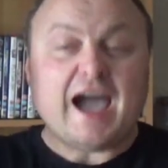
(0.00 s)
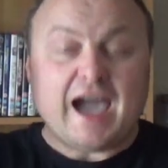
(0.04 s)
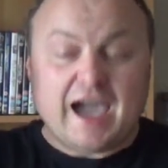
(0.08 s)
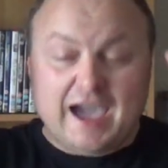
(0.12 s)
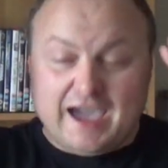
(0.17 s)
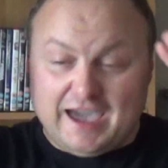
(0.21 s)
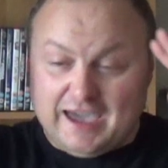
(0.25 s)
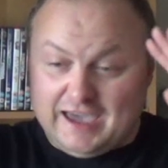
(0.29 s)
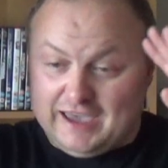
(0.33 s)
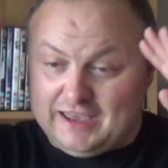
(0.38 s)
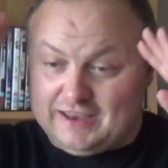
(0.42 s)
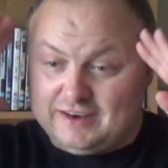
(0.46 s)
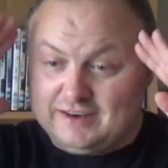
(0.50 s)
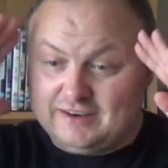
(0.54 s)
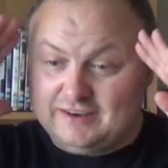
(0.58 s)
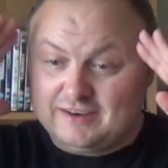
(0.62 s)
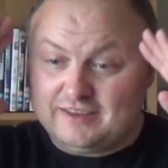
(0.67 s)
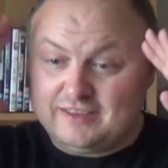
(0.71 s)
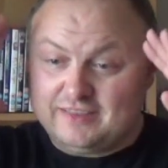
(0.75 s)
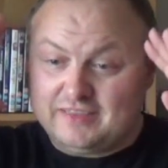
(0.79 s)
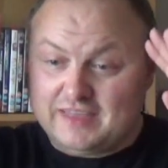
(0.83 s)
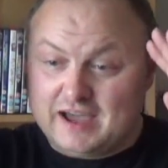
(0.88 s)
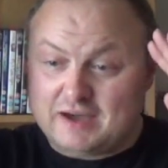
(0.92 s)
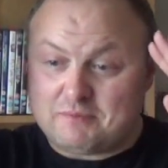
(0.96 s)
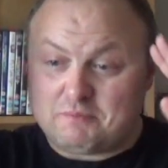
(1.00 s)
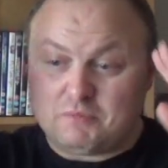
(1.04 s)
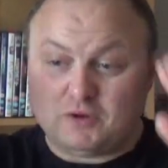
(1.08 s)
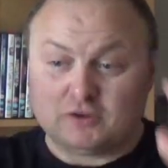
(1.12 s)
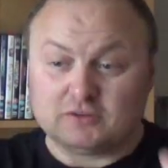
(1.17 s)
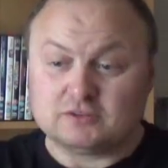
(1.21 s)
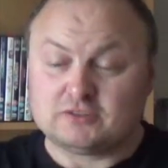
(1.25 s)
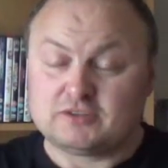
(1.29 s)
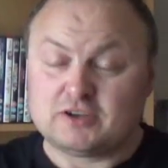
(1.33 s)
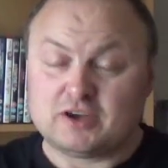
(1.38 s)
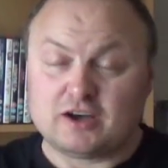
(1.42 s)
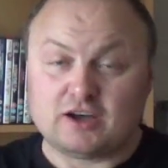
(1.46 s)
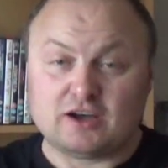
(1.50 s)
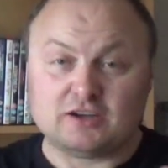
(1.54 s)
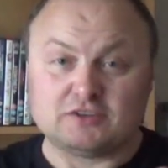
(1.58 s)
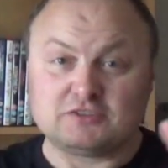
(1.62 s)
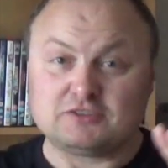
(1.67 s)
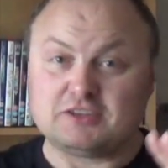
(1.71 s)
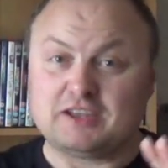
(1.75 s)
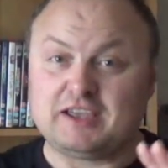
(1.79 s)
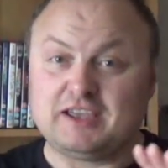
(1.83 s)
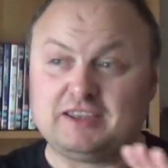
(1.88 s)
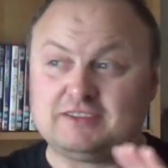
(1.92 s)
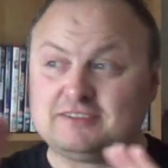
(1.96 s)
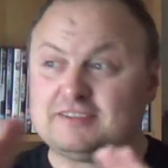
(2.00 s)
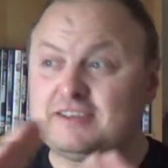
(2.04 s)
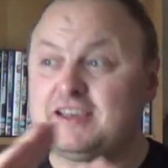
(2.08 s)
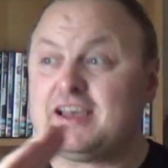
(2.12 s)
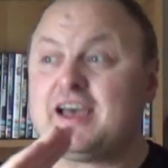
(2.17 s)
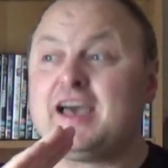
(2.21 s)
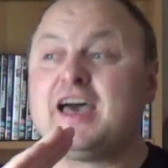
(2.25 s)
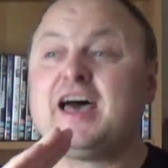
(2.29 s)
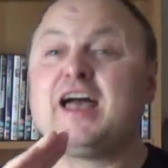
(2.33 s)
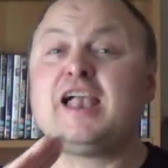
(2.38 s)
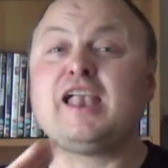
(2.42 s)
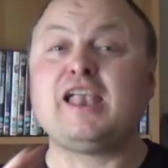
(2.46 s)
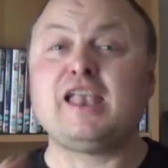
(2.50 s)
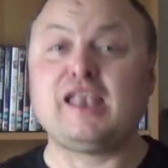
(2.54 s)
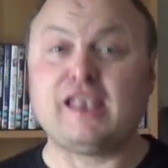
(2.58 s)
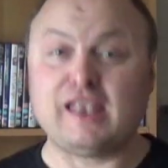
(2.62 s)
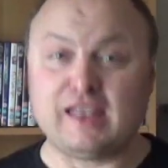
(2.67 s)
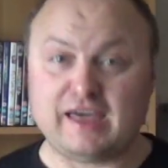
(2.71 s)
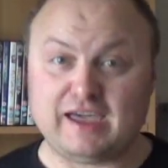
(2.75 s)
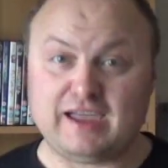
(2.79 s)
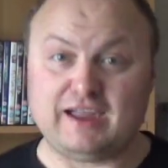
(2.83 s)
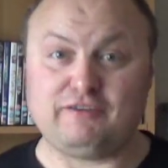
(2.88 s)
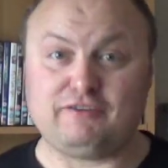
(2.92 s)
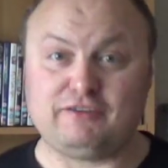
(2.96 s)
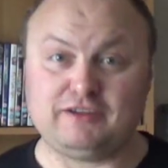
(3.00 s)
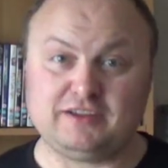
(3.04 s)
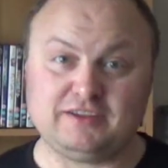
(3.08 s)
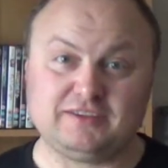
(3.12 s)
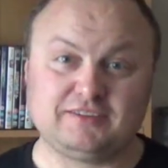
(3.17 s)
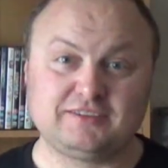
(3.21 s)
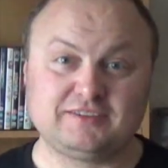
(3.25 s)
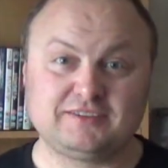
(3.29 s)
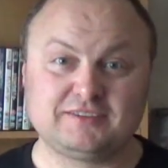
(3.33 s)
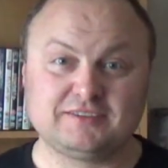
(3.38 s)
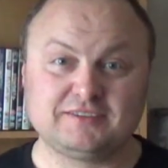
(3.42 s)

And that montage is hilarious.